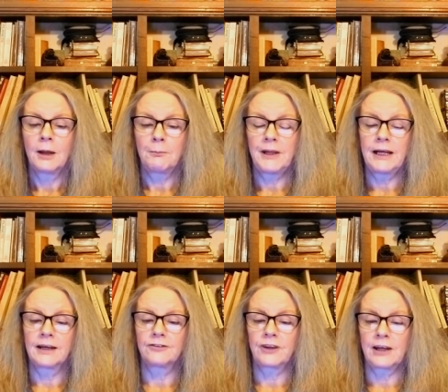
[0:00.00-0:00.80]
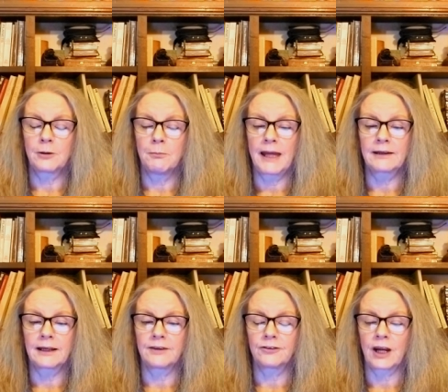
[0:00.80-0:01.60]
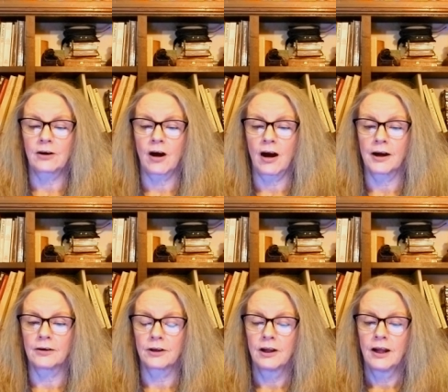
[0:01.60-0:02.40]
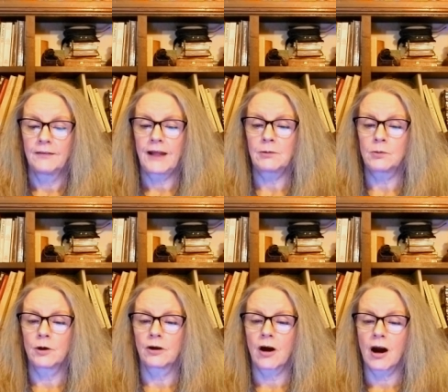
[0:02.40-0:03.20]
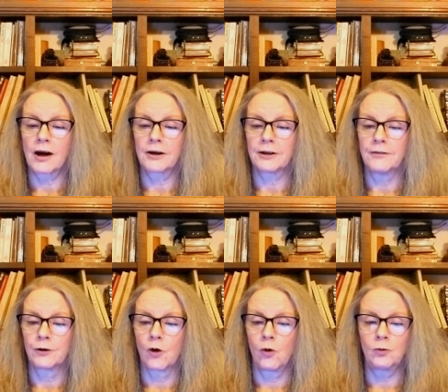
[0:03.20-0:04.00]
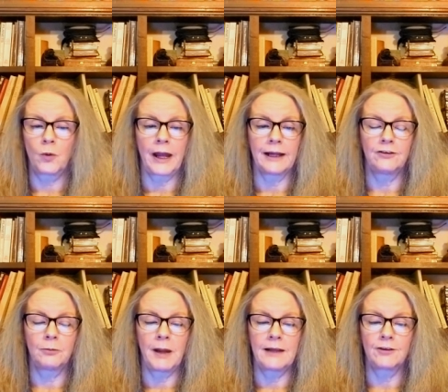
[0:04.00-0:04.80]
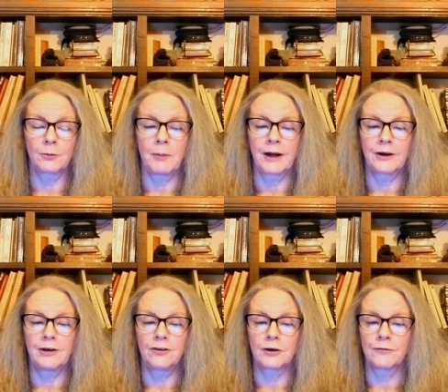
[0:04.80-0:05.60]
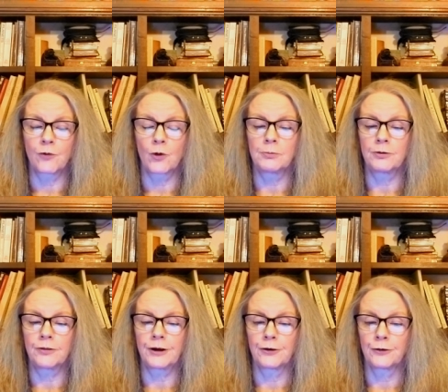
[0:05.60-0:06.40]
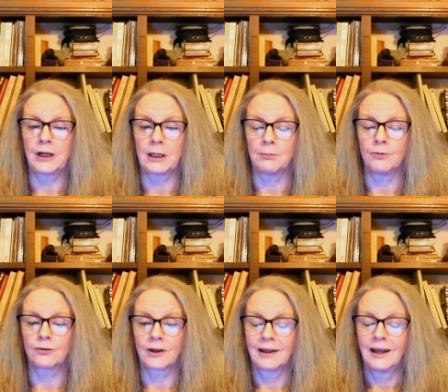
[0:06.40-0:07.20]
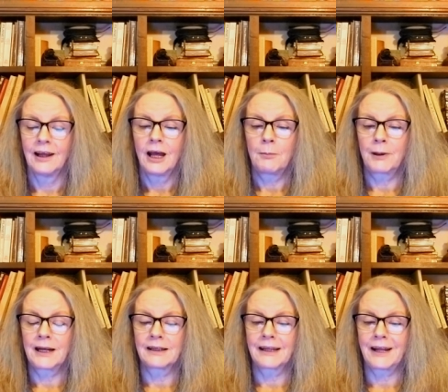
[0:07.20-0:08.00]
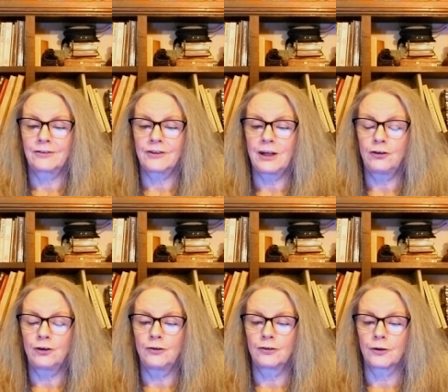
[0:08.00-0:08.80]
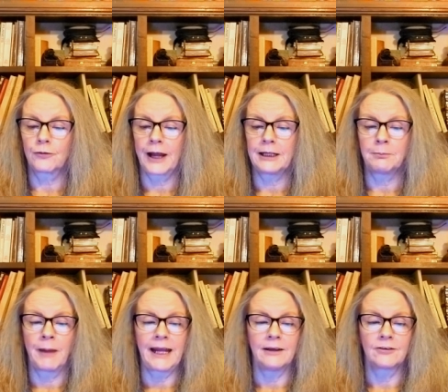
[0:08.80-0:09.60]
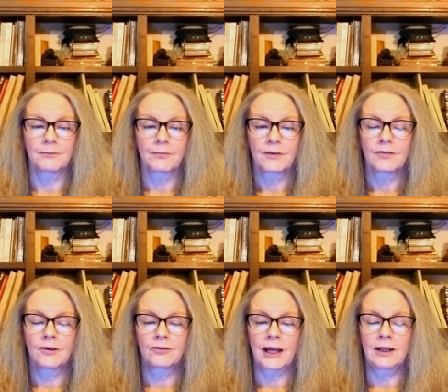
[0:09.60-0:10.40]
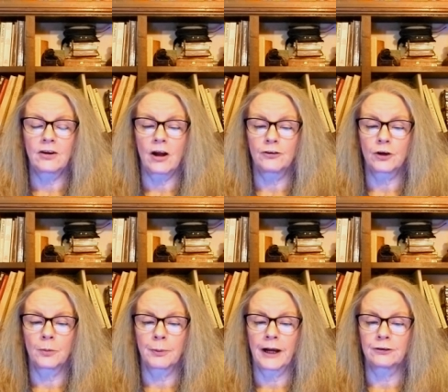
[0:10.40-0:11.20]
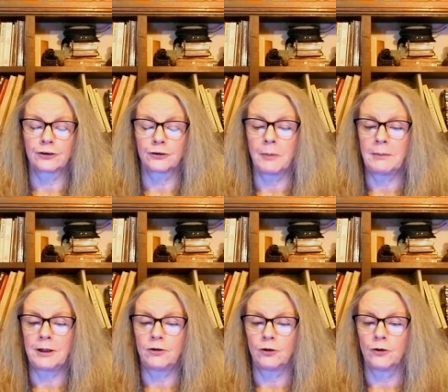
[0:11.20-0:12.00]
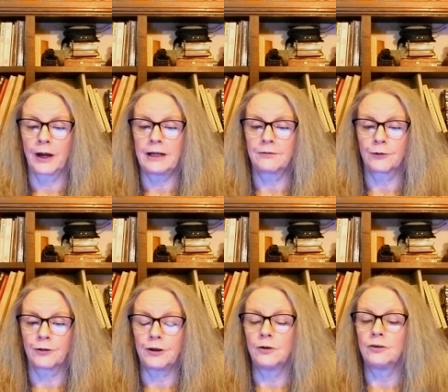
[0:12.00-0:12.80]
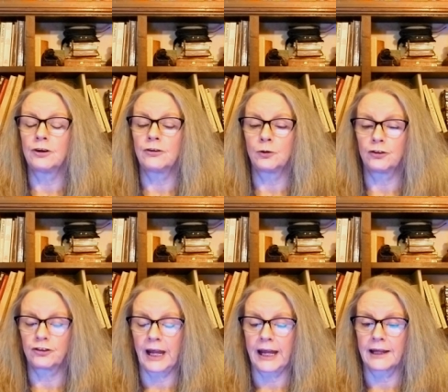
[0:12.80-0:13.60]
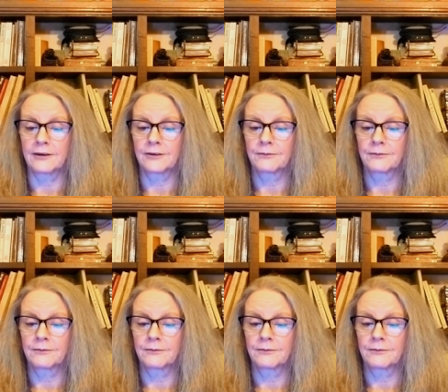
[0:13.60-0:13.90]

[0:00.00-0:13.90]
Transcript: Being a sentimentalist at heart, they will work hard in their own way to make their marriage conform to their dreams. But unless they choose the right mate, the psychological pressures may be too great for the union to stand.